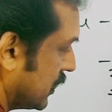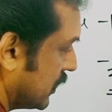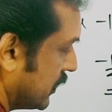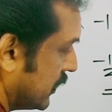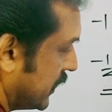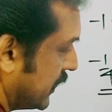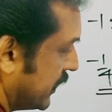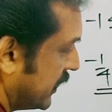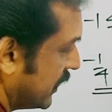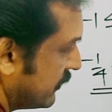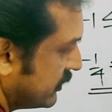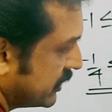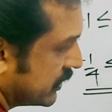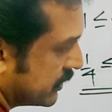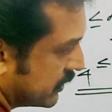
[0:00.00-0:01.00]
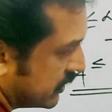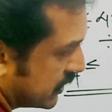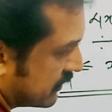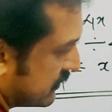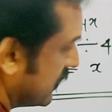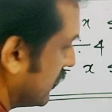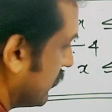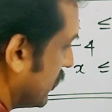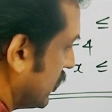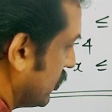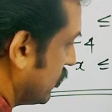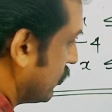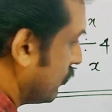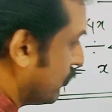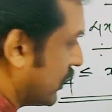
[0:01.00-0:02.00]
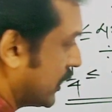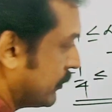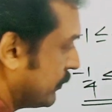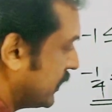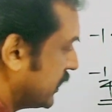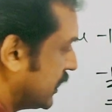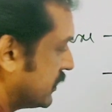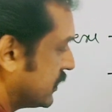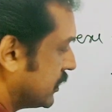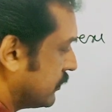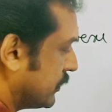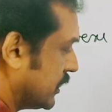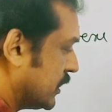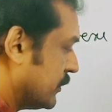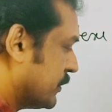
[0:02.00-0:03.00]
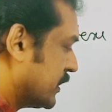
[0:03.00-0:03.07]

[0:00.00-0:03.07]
This is the value 1 by 8 in the middle.